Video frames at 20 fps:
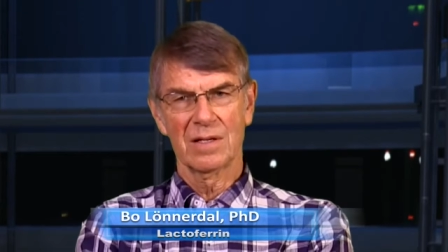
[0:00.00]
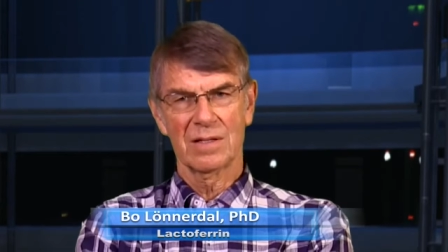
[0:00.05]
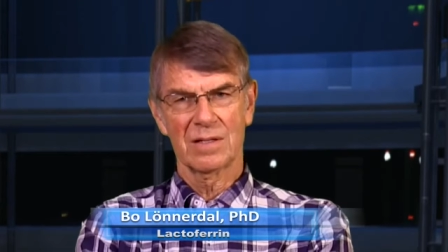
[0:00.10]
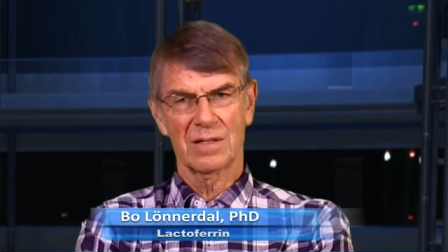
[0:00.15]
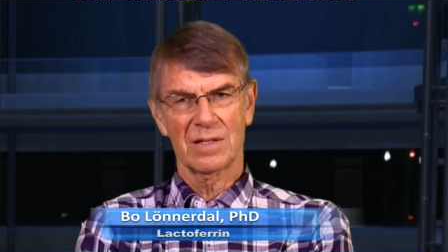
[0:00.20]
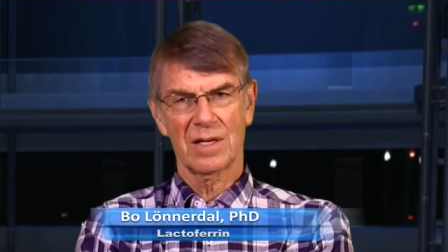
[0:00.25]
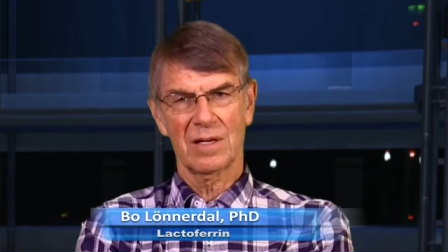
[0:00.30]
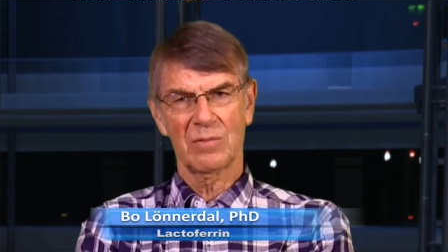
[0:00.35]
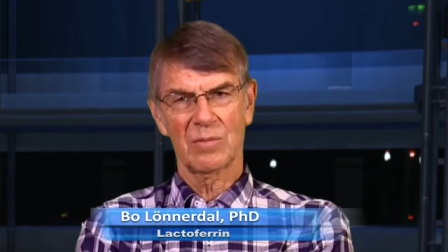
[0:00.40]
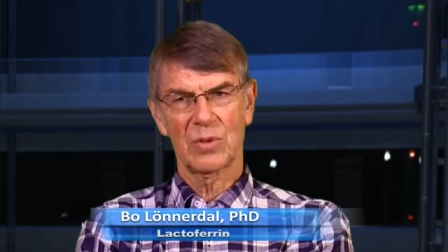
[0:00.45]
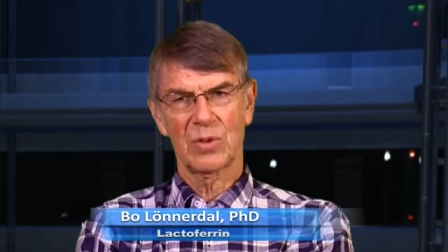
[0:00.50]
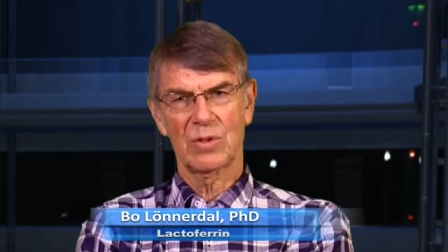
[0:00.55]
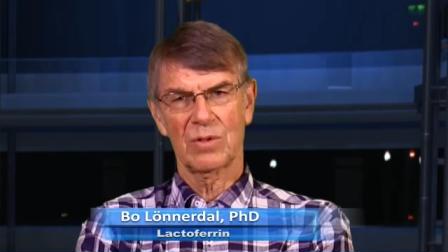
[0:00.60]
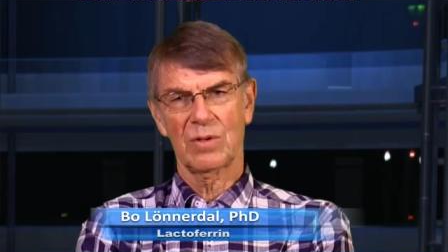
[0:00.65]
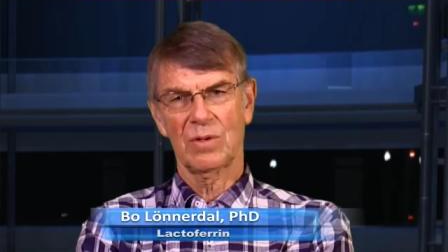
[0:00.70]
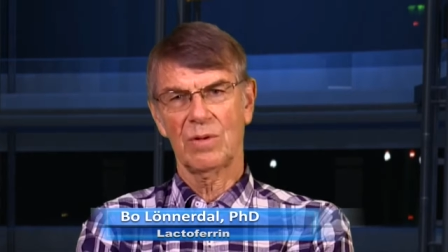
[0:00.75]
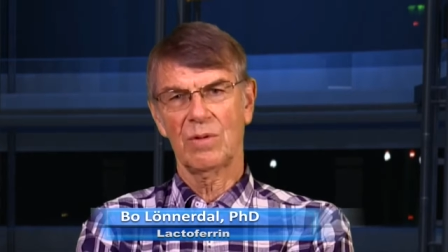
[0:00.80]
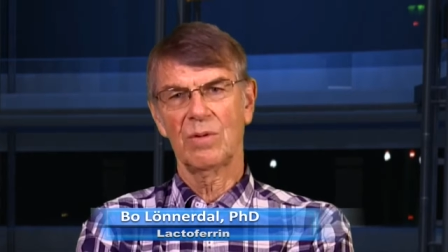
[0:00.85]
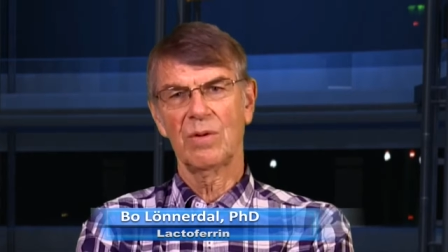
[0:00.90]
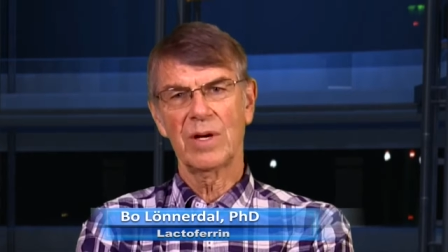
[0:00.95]
seemed
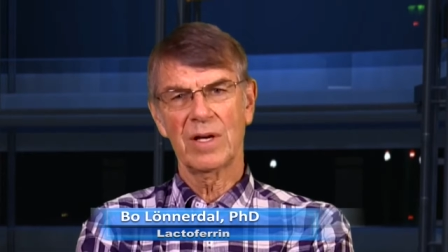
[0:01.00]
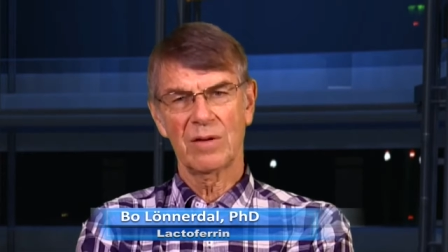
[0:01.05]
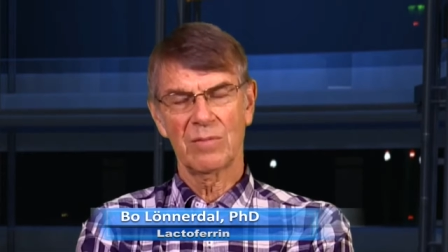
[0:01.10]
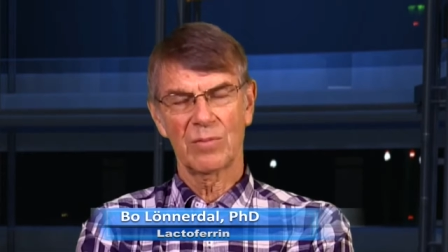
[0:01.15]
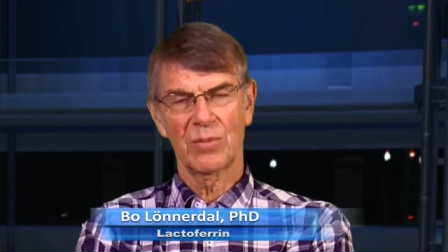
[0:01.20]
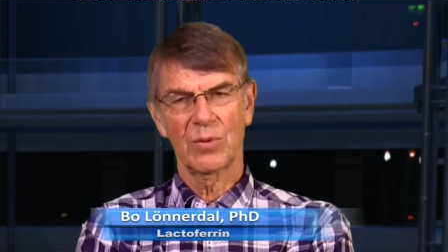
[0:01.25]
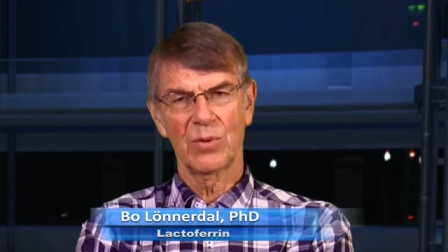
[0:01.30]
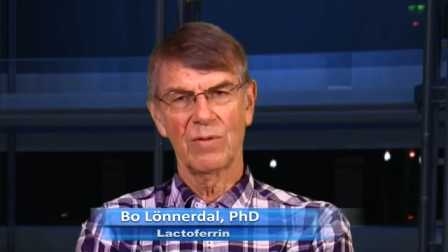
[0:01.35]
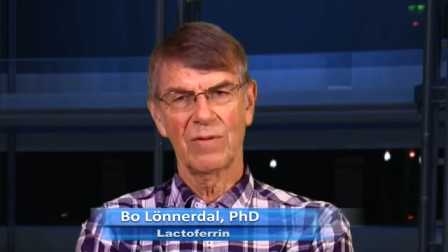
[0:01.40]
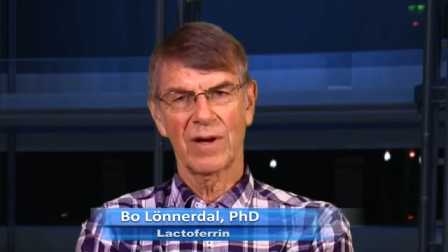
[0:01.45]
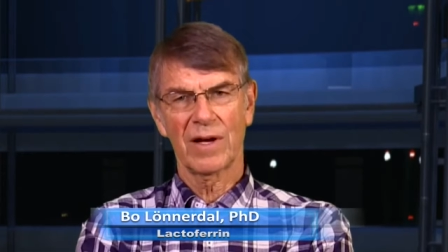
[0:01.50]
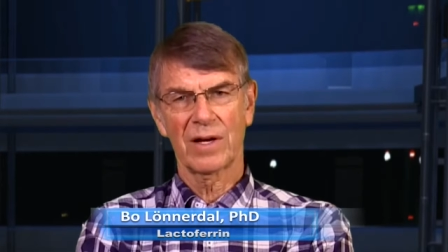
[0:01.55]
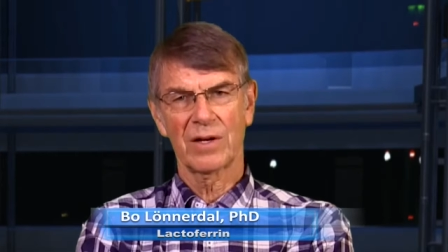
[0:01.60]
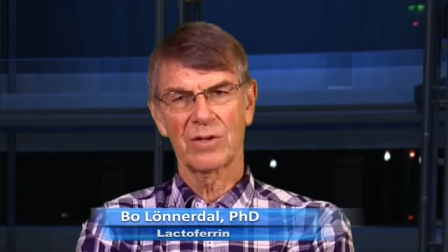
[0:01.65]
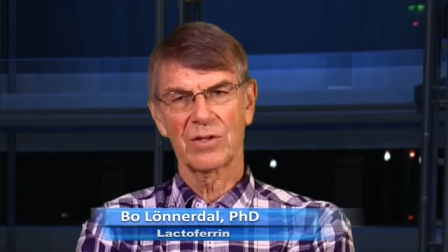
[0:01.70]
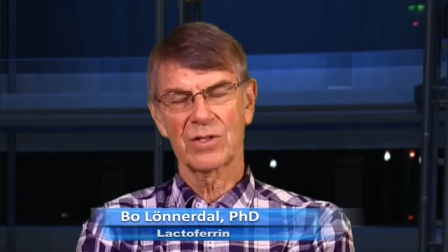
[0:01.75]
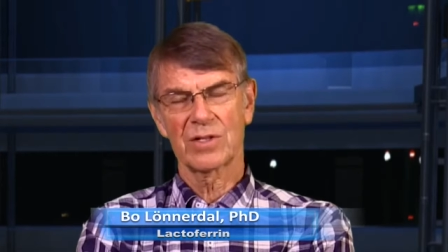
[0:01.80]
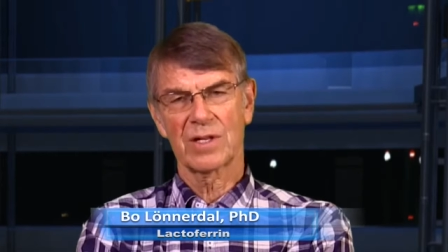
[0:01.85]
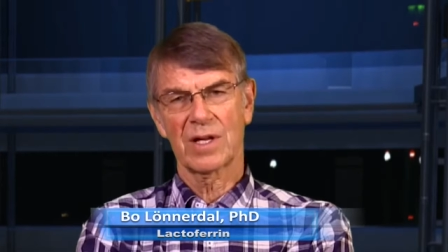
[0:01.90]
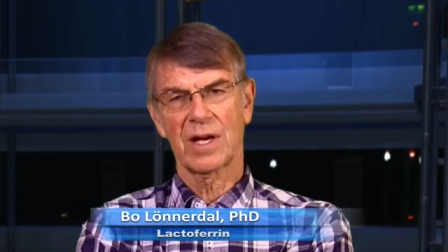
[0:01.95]
to improve
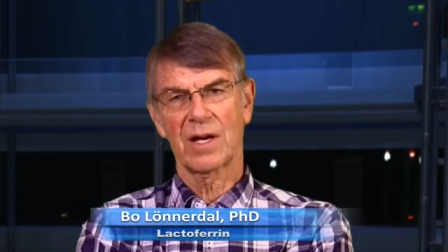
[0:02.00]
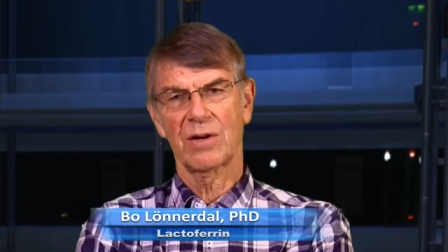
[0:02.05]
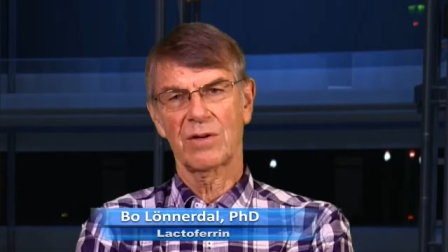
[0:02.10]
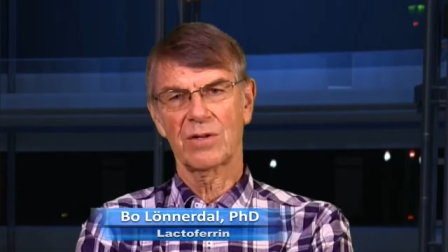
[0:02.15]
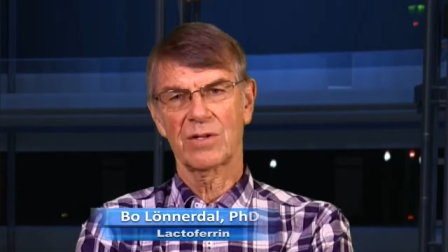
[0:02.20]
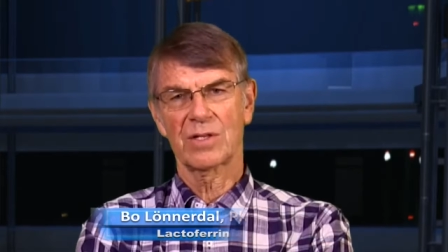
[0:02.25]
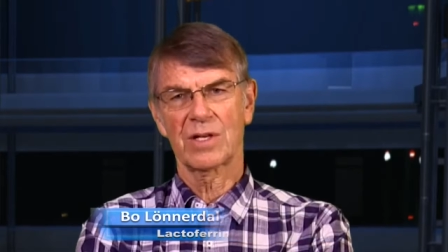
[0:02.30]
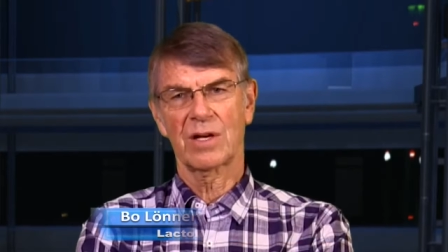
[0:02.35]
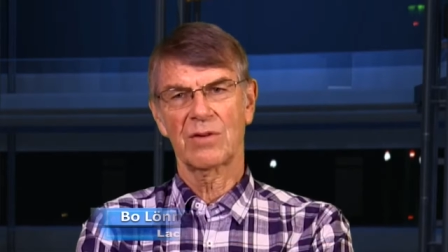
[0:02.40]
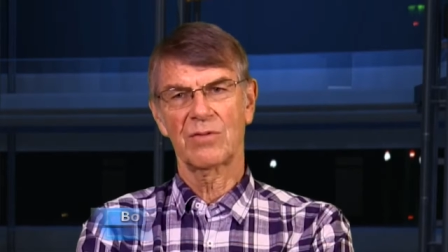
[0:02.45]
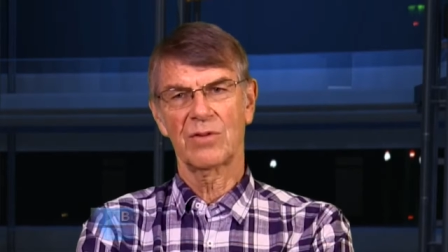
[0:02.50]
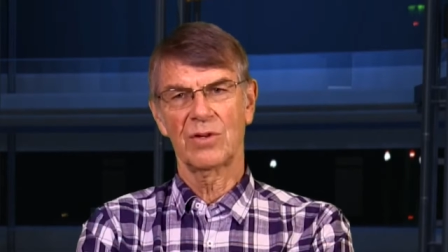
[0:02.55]
iron status and